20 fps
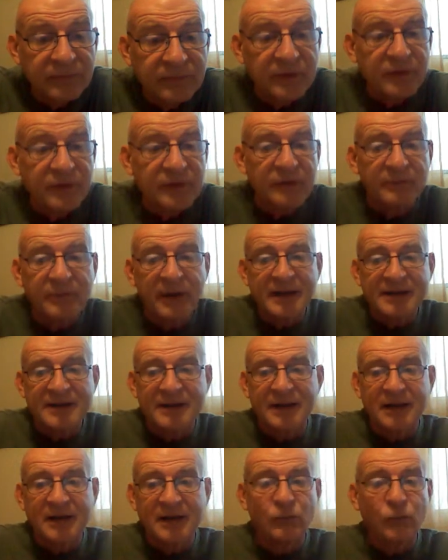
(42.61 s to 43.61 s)
which is
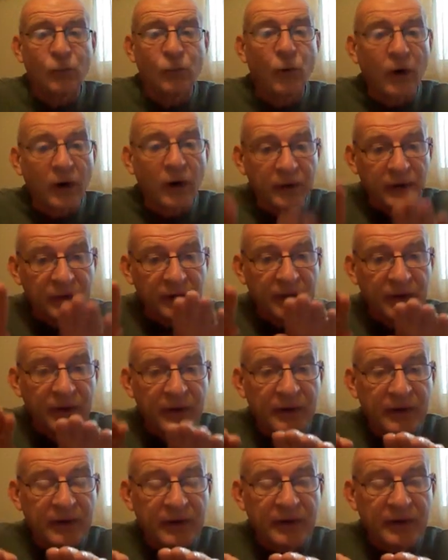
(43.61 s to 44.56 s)
basically one